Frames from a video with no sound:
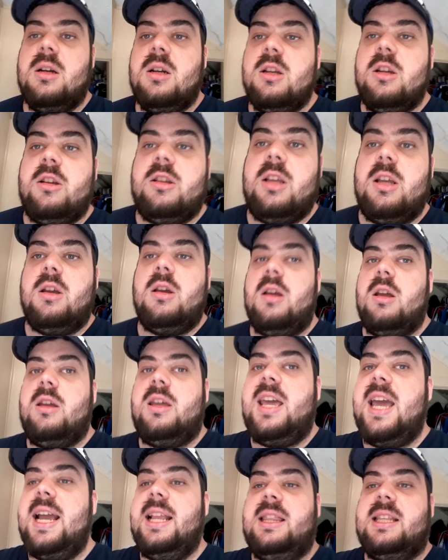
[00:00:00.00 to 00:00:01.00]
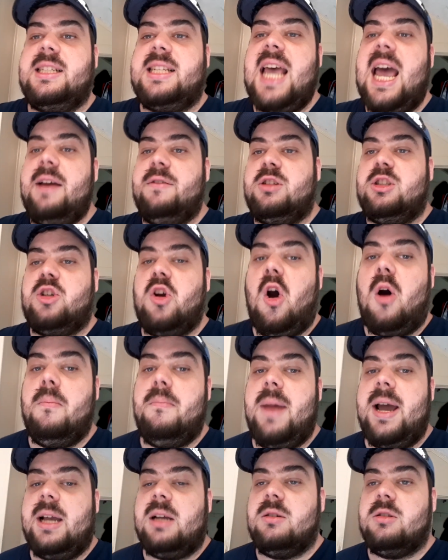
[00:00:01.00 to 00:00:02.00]
You can't just have Shawn
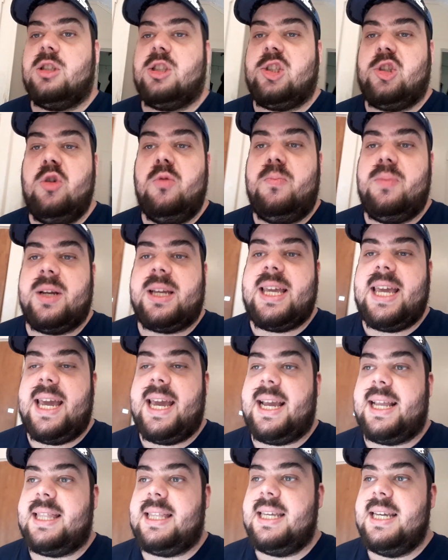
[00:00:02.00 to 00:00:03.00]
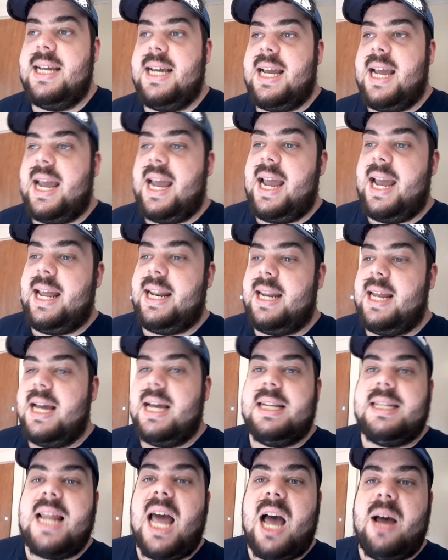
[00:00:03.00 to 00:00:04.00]
Michaels super kicked and
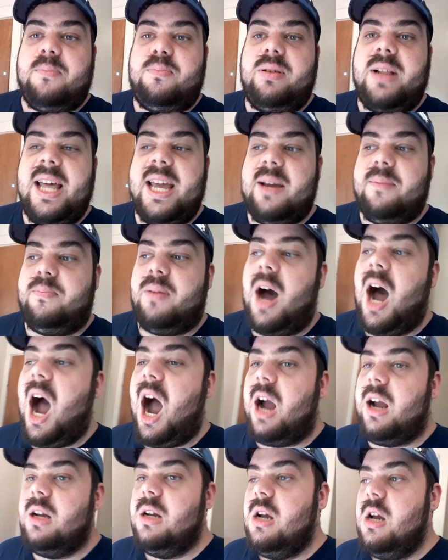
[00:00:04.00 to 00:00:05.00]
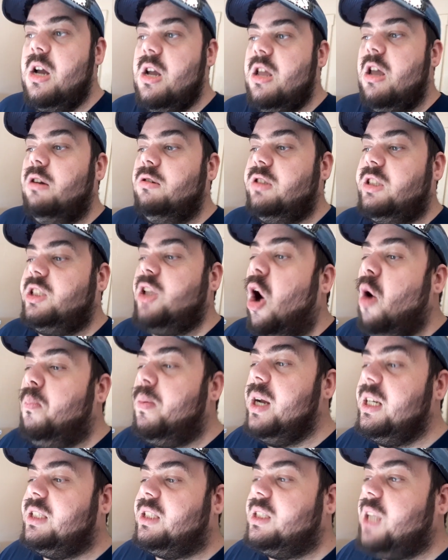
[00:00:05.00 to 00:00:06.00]
not play a part. You
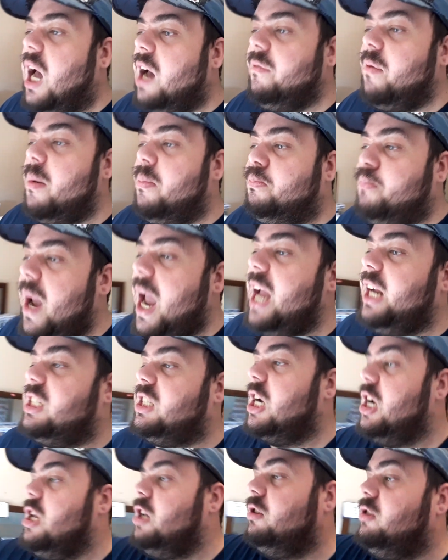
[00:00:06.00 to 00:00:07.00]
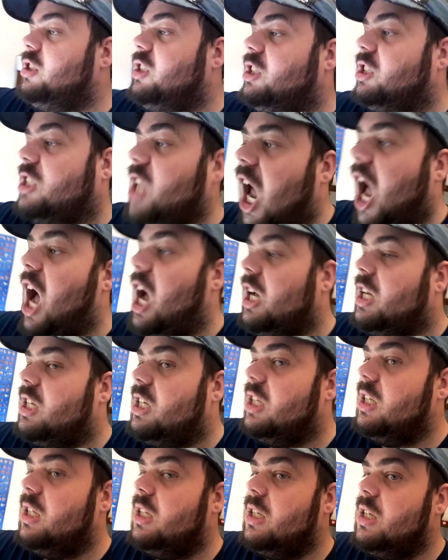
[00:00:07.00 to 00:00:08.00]
stupid son of a bitch! You suck!
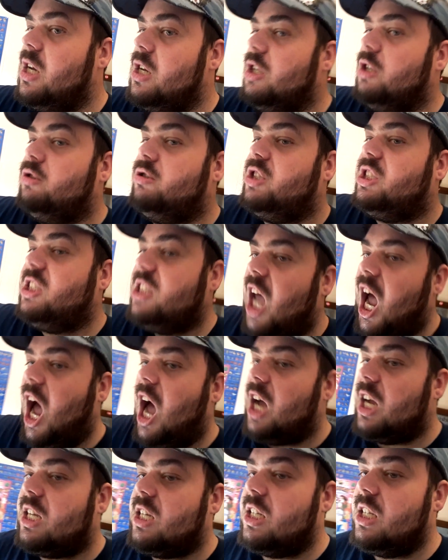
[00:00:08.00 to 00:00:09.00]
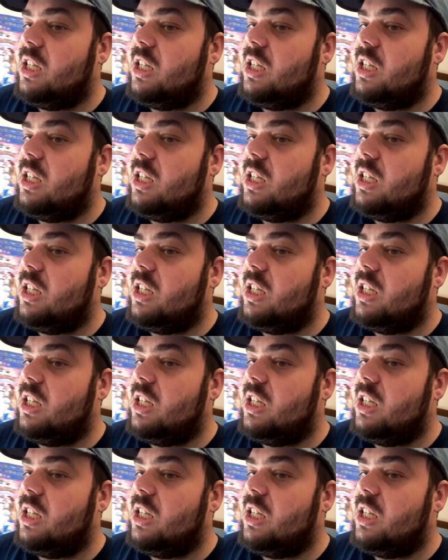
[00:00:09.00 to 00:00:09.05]
You suck!